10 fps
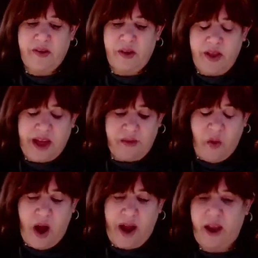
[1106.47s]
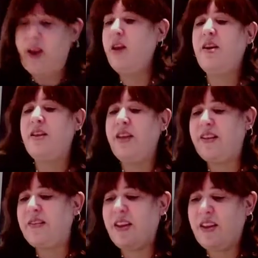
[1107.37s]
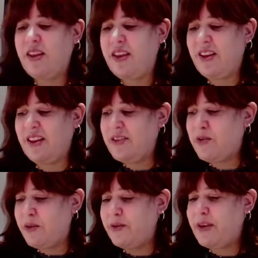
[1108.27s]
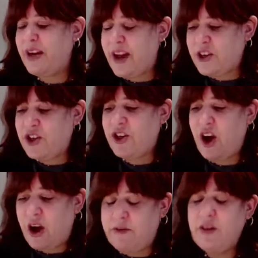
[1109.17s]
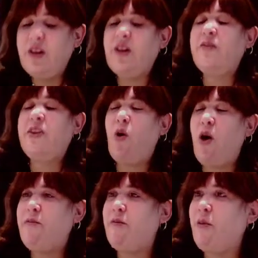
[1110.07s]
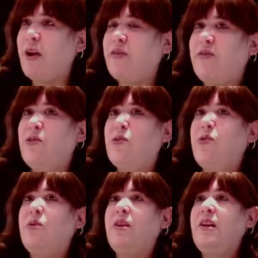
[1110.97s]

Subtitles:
So that's why that's the sort of connection of the offerings to.